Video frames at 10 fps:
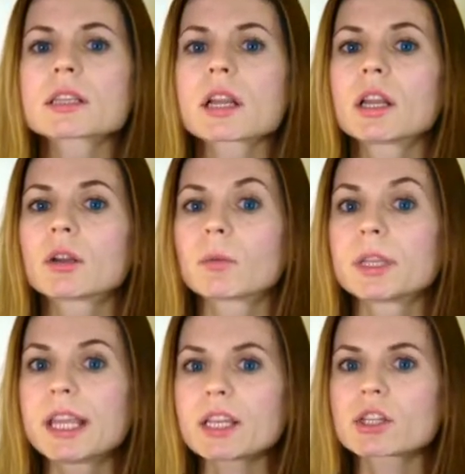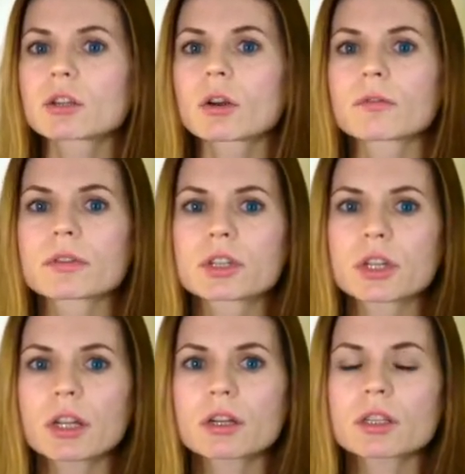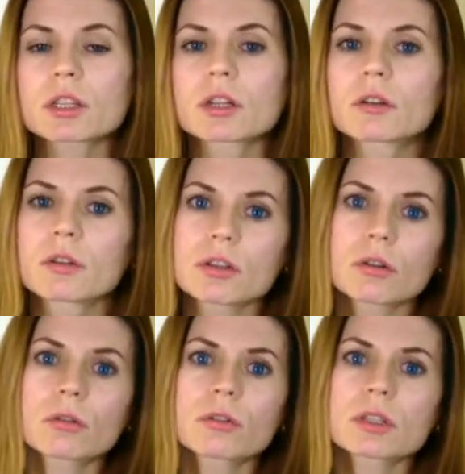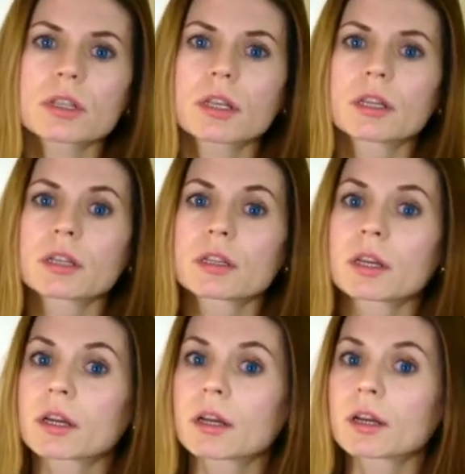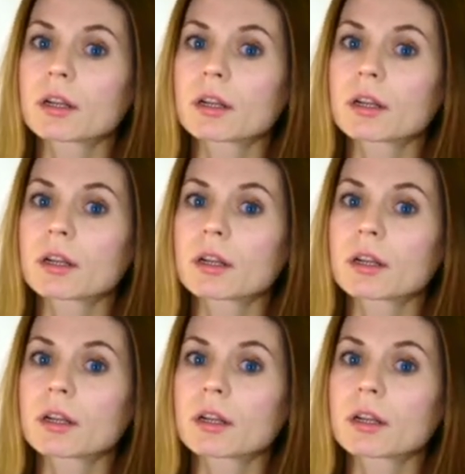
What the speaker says: liquidation of shares results in a